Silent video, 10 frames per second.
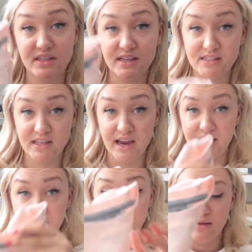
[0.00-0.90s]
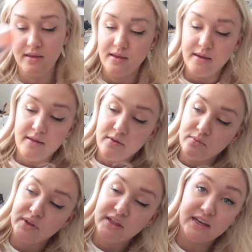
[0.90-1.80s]
This like
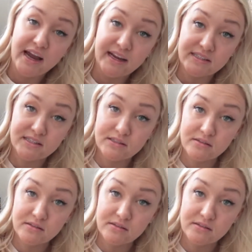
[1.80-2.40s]
really nice